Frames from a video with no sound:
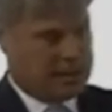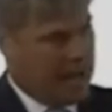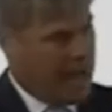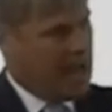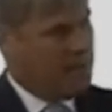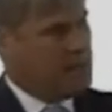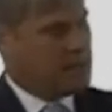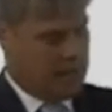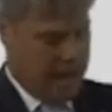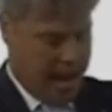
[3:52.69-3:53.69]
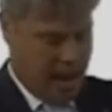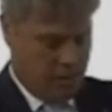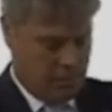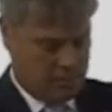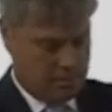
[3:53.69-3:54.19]
time is
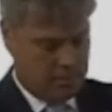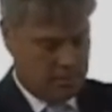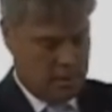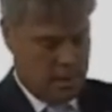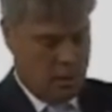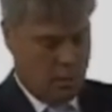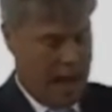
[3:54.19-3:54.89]
now when